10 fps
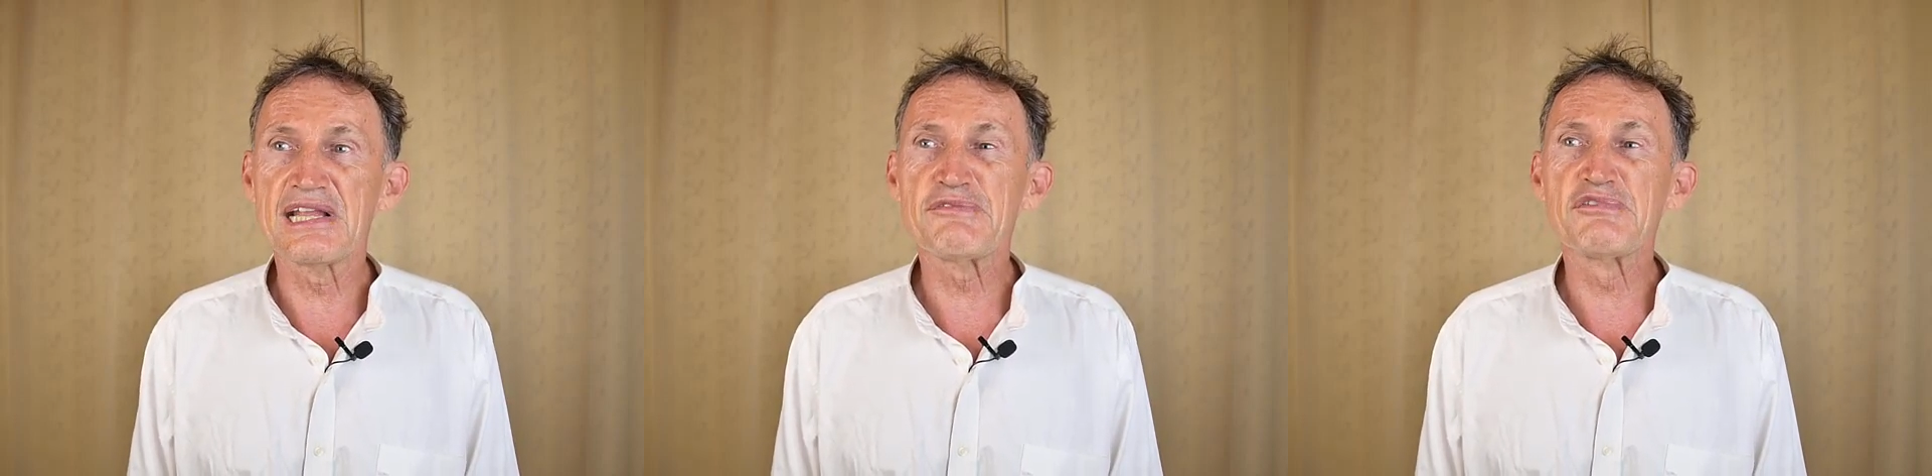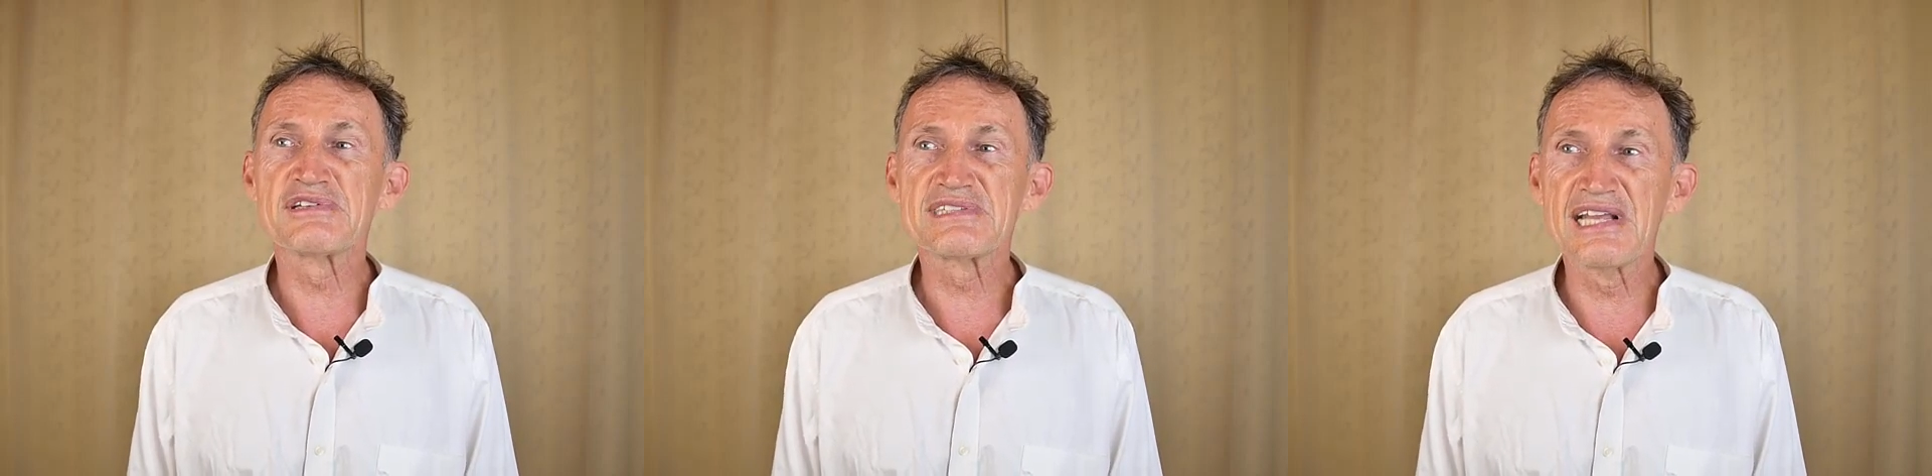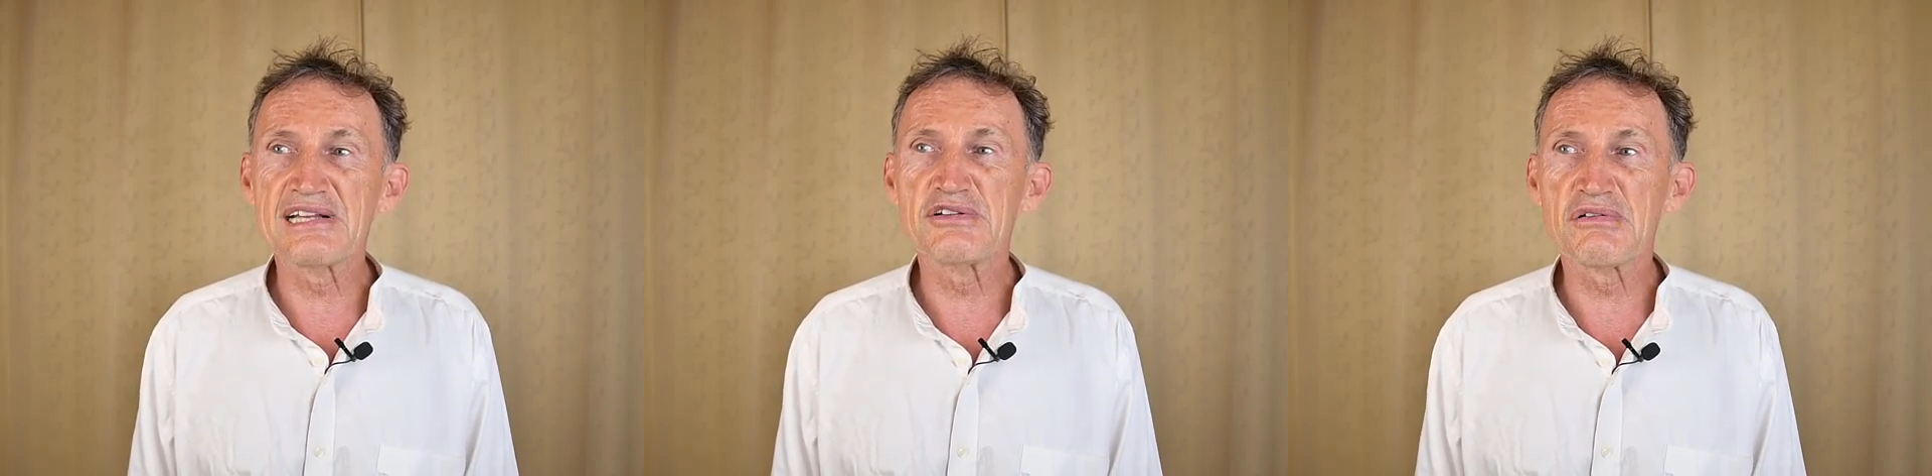if you
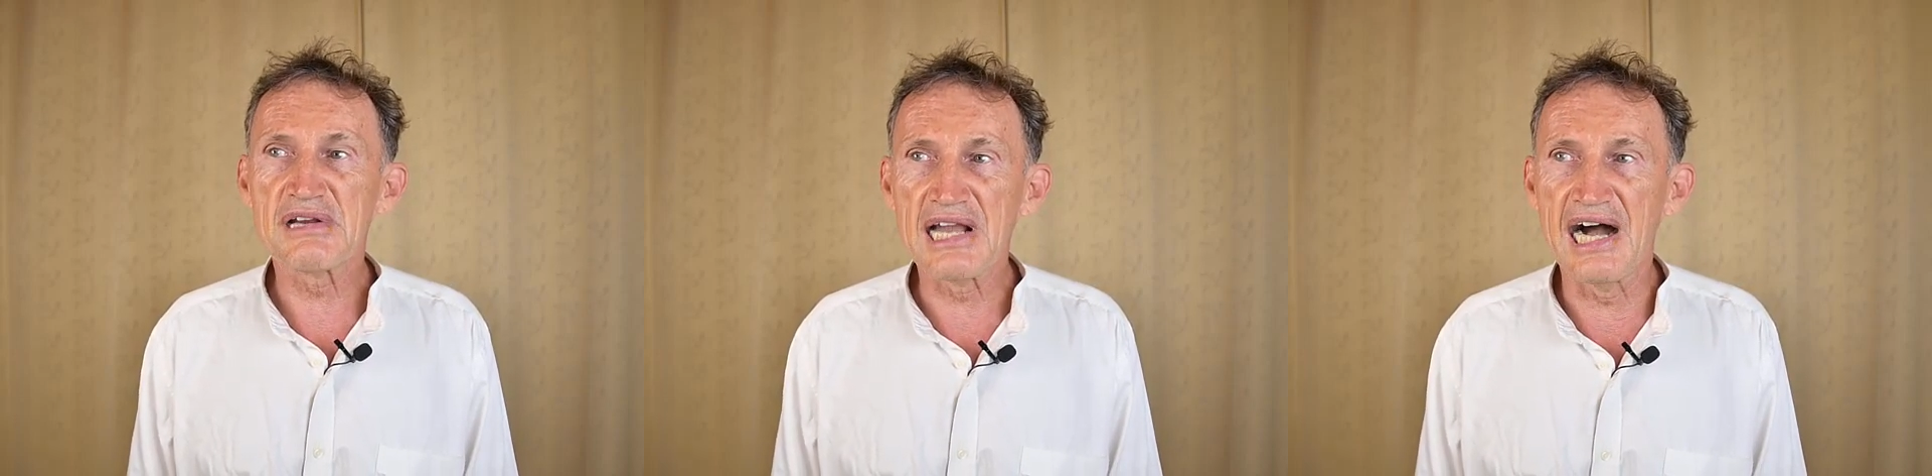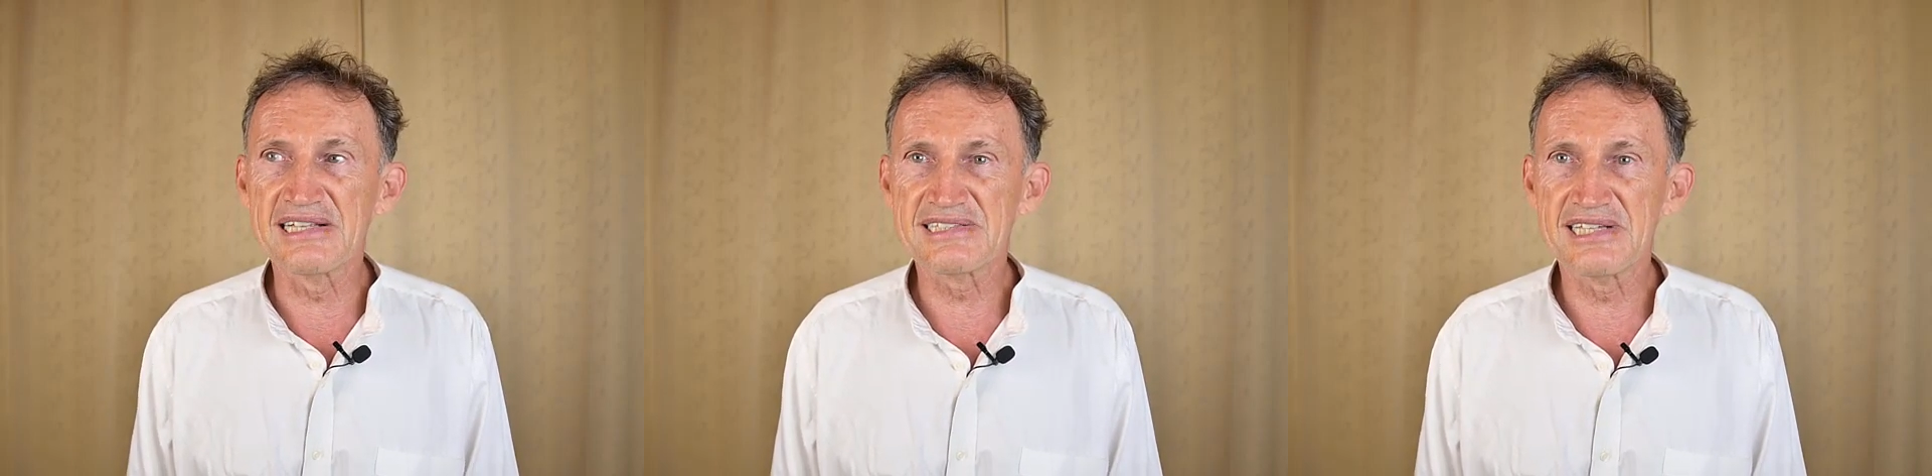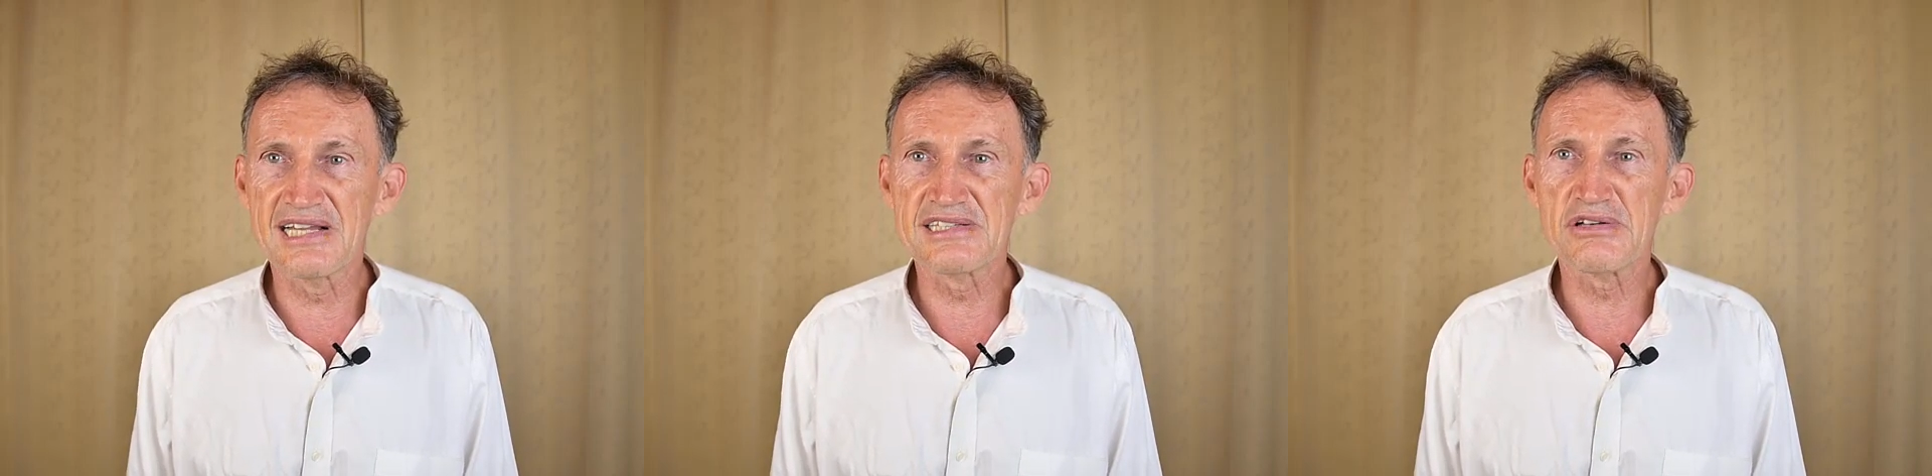think you can't
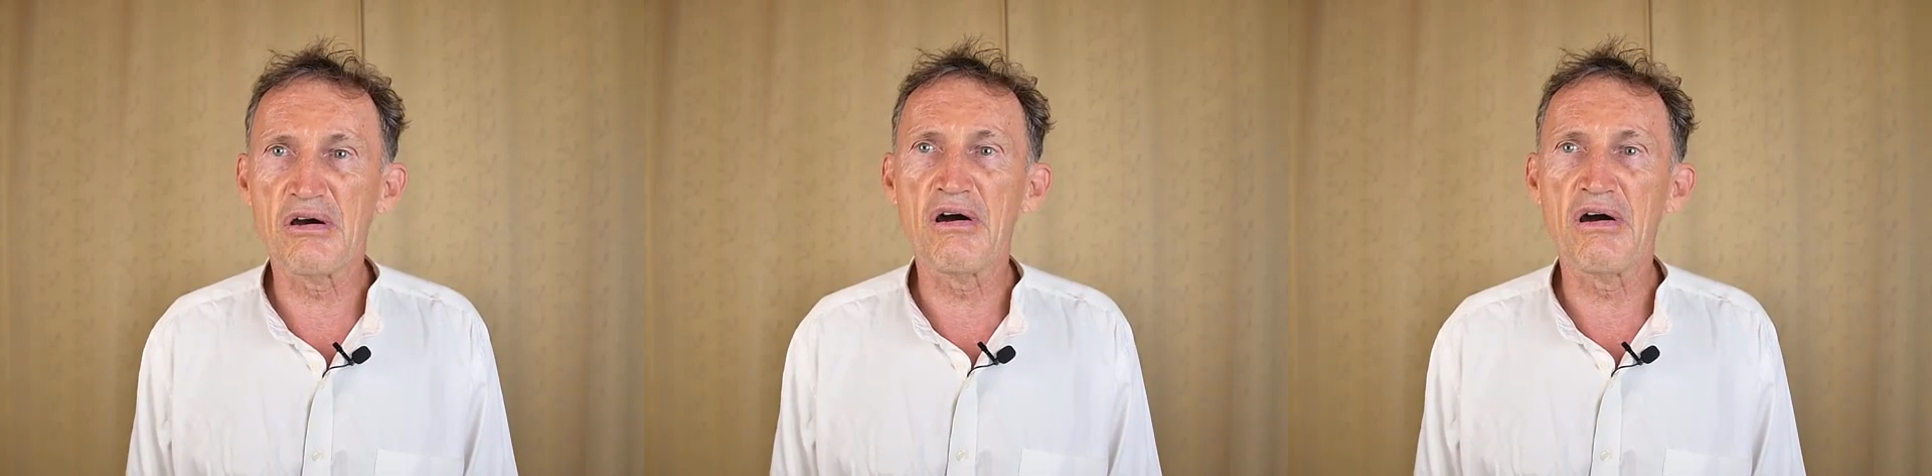change